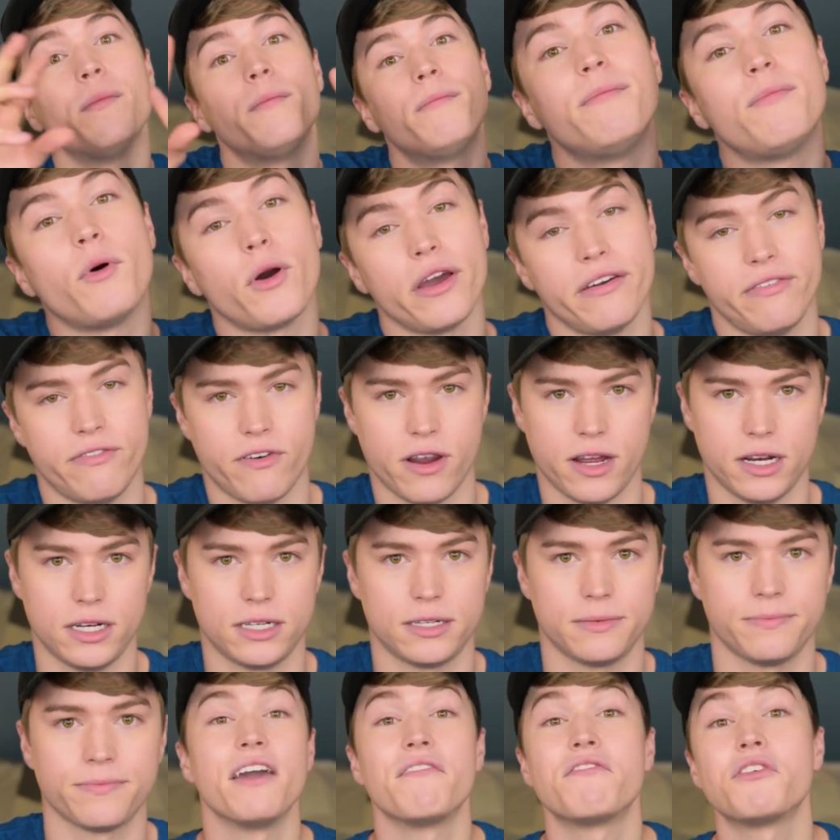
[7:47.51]
boyfriend.
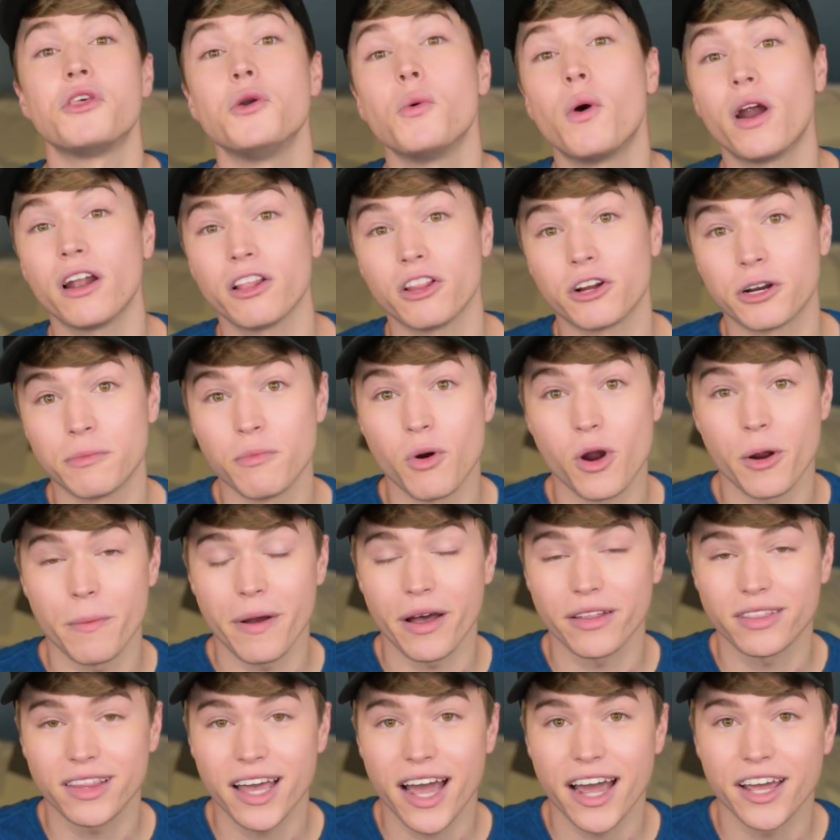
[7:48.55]
If you want to learn more
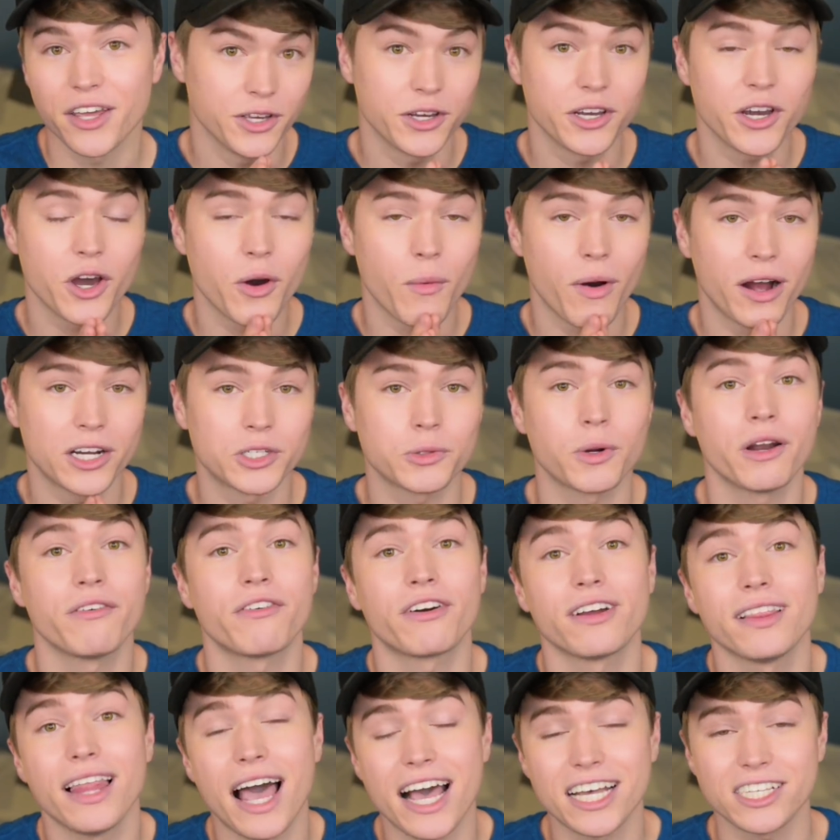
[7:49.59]
about that, you can go watch one of
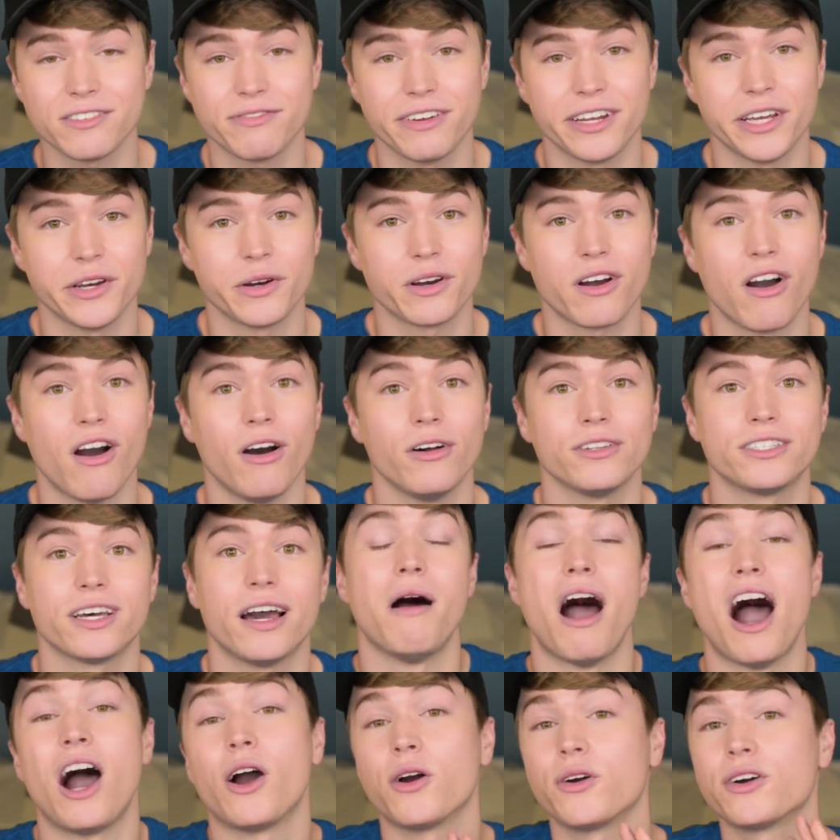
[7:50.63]
our last video called
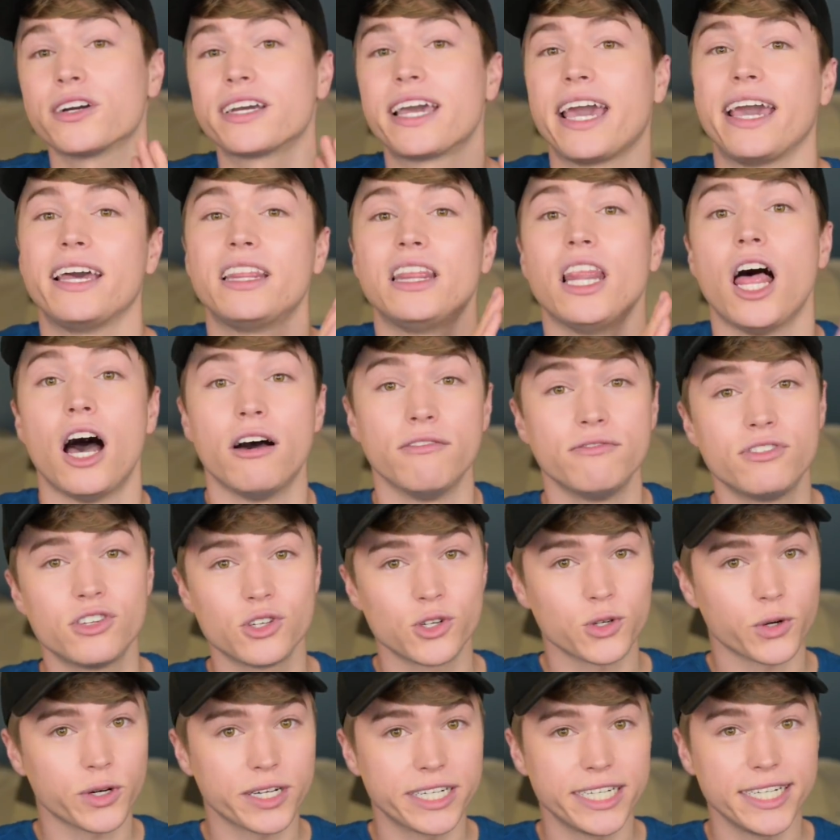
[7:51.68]
Our Gay Love
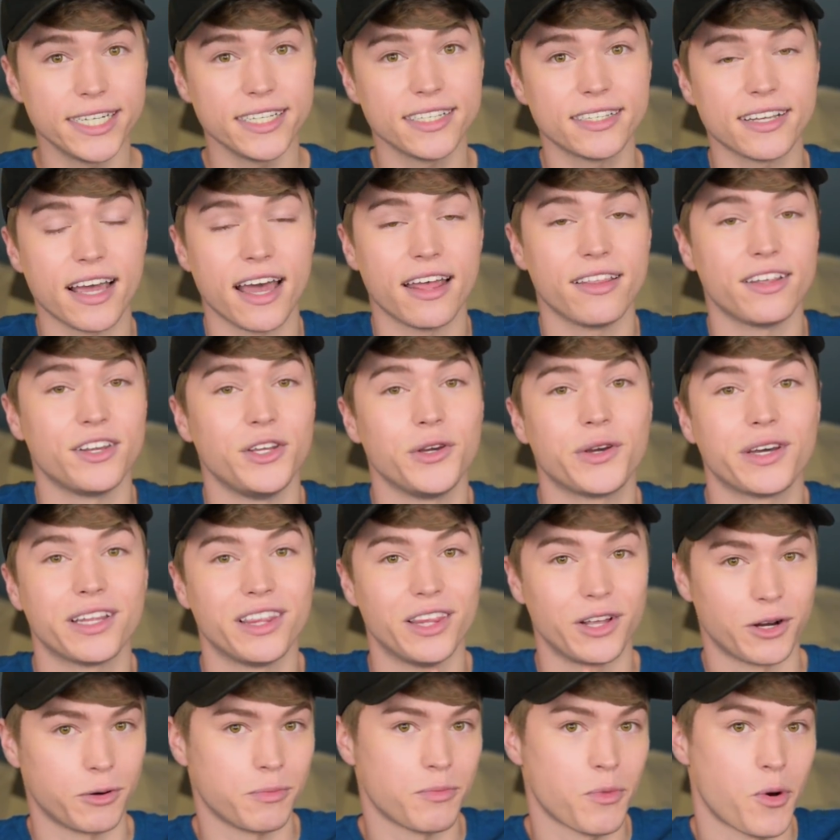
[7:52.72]
Stories, and you can
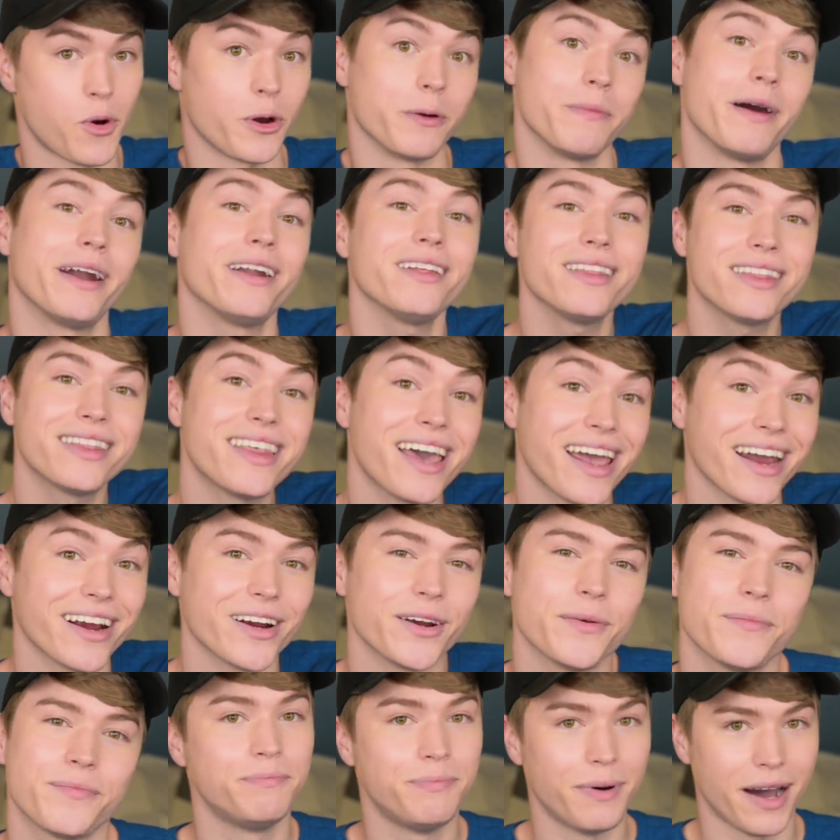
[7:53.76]
learn more about it
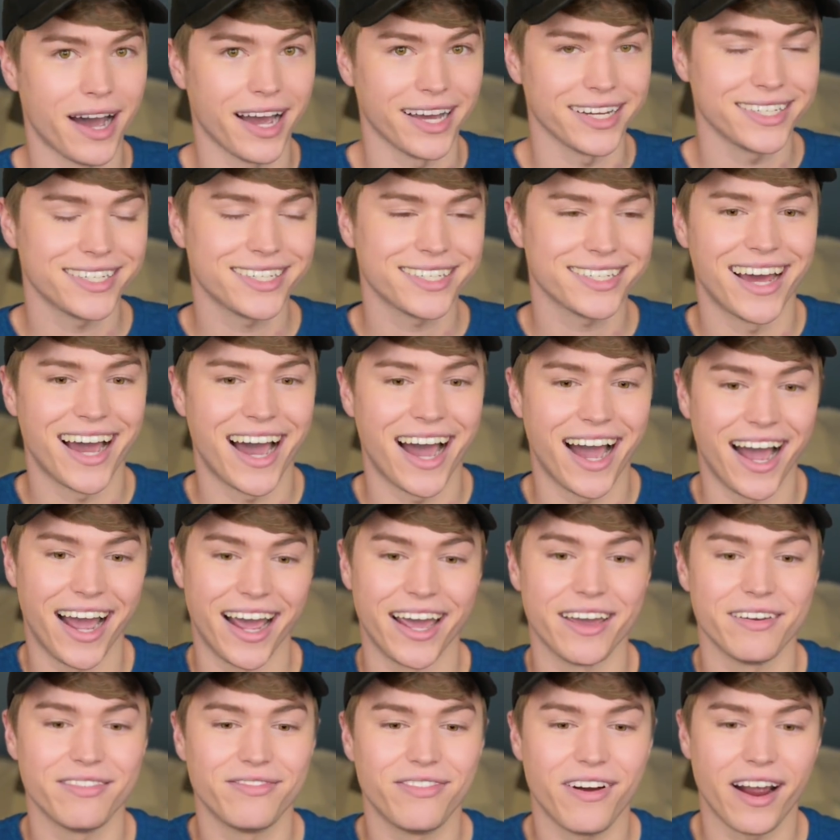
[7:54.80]
there. But
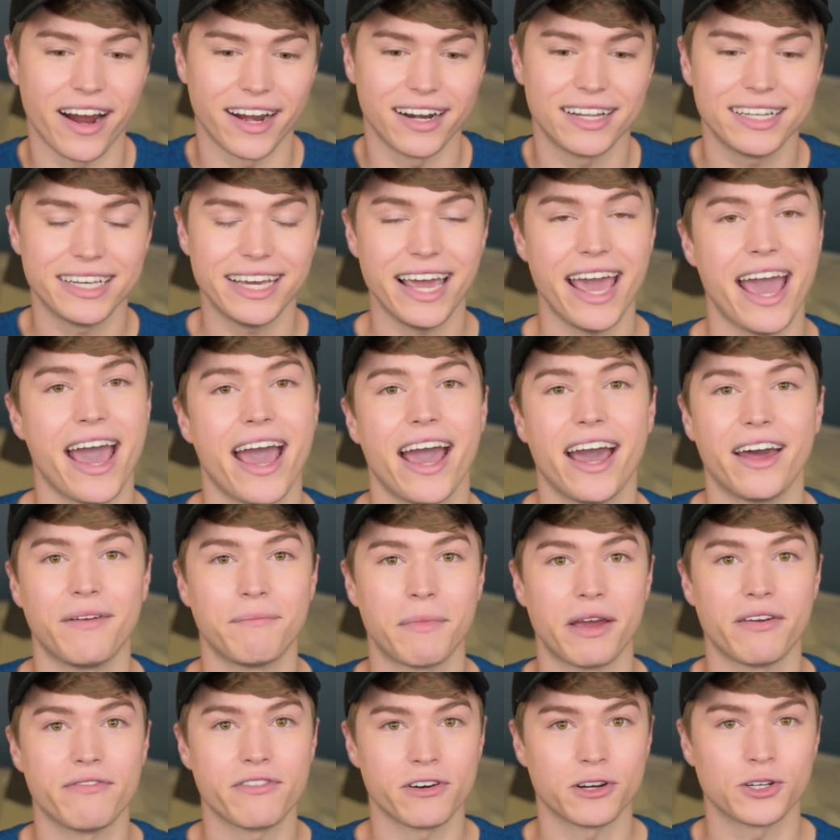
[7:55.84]
I finally had
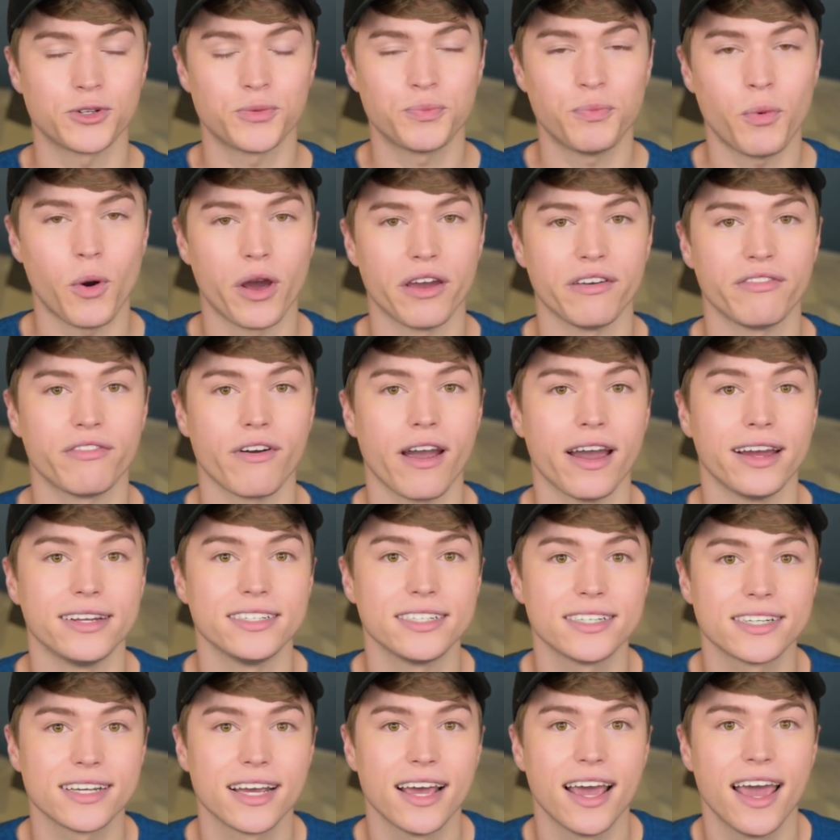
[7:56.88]
my first
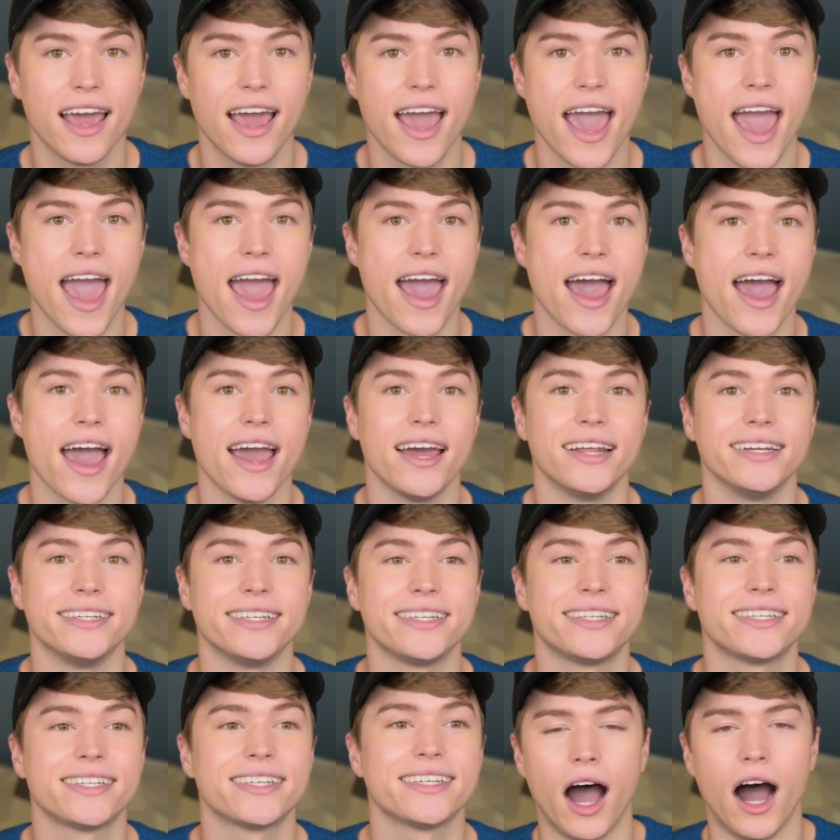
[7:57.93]
boyfriend,
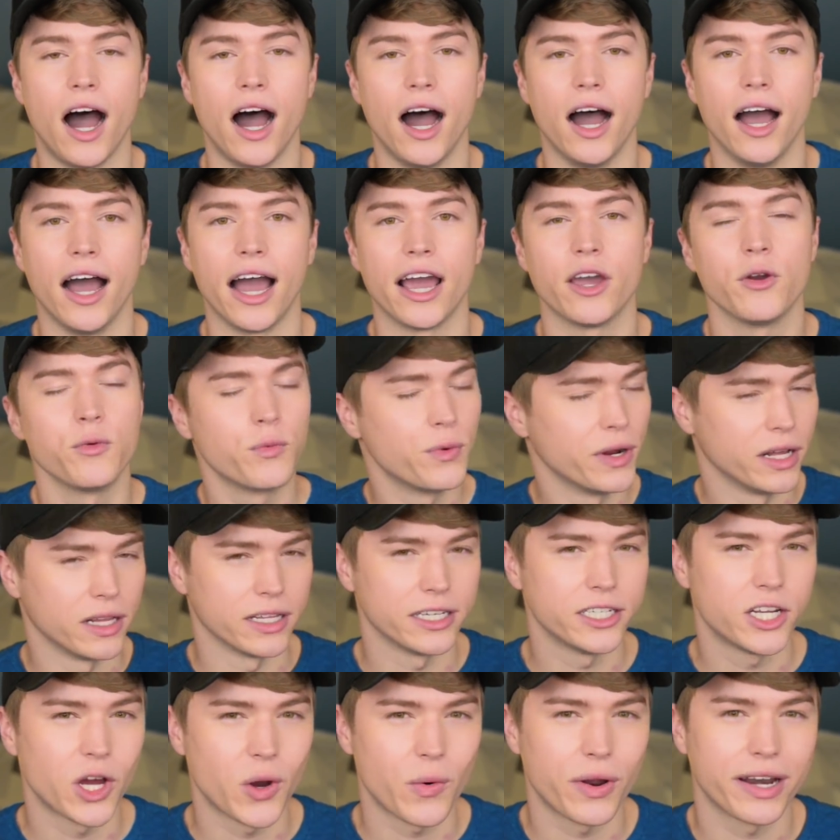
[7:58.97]
and I really
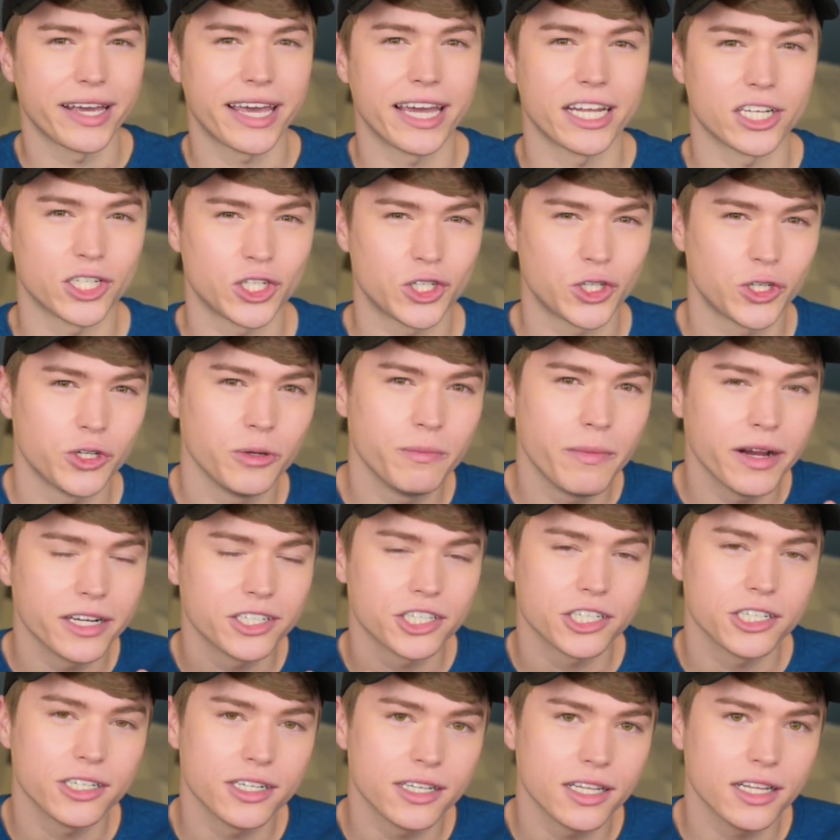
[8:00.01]
don't want to get too
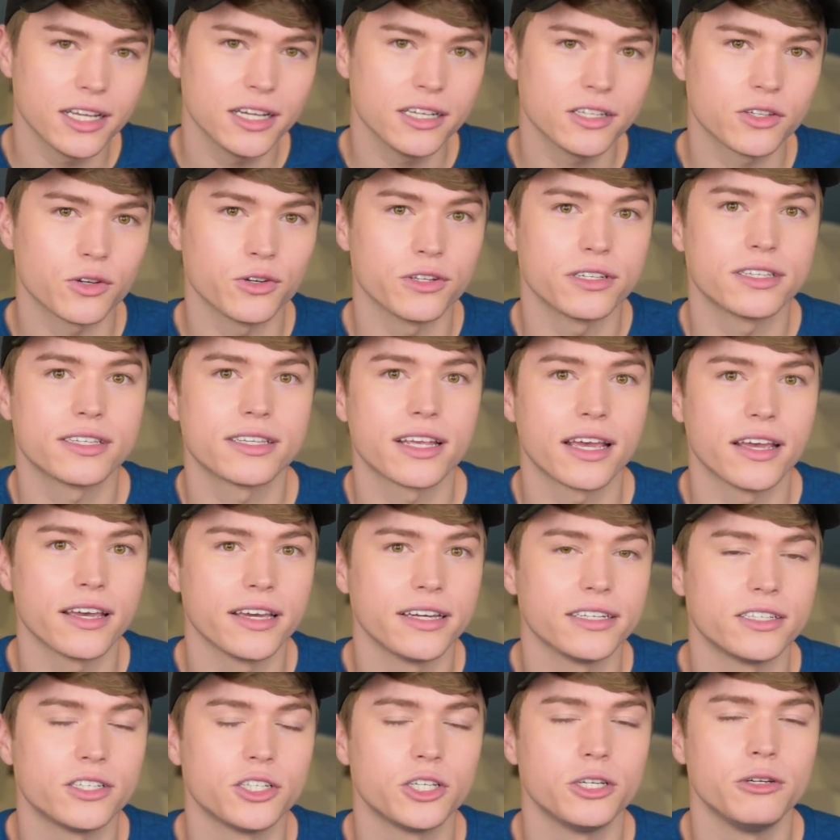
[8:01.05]
much into this or
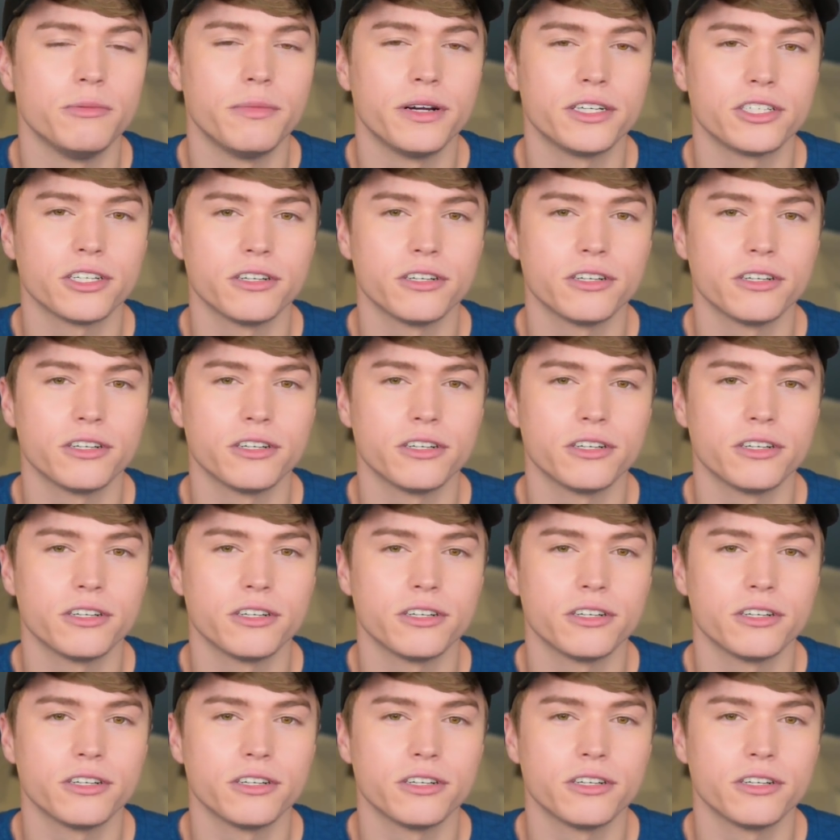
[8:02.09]
say too much